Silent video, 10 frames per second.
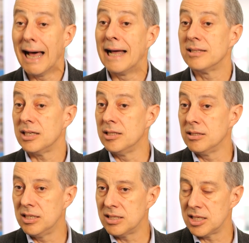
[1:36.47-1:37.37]
and
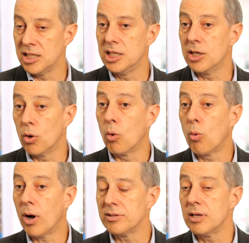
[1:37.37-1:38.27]
in DESTINY zero
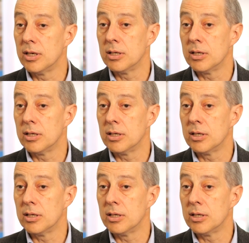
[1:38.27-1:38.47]
one,